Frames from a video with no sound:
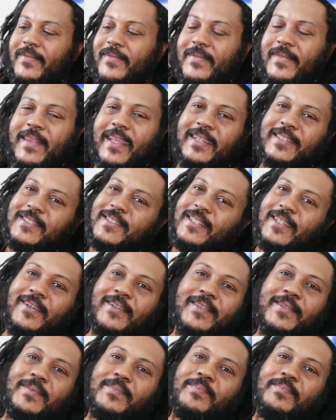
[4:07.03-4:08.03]
that's the
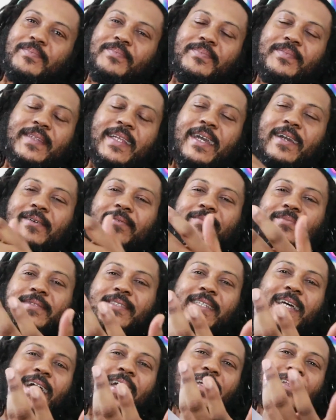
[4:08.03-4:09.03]
only
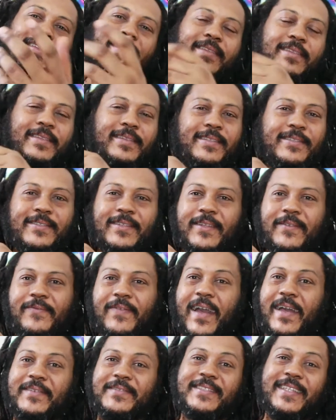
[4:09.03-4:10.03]
downside. It's only
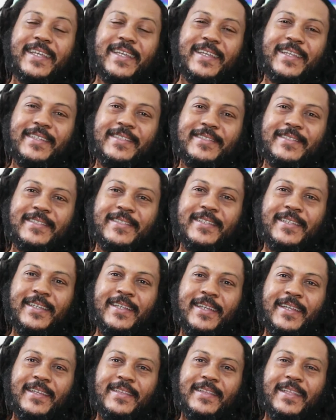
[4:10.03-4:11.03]
5 seconds.
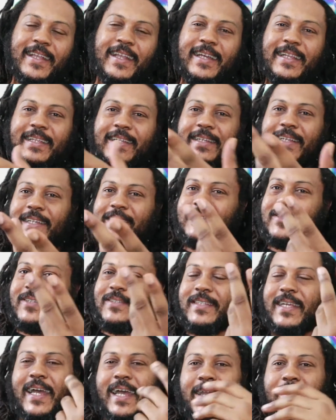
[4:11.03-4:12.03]
That kind of cuts our
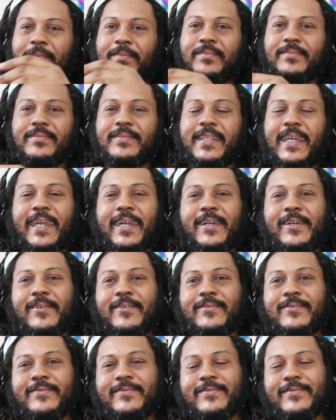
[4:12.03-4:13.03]
time down.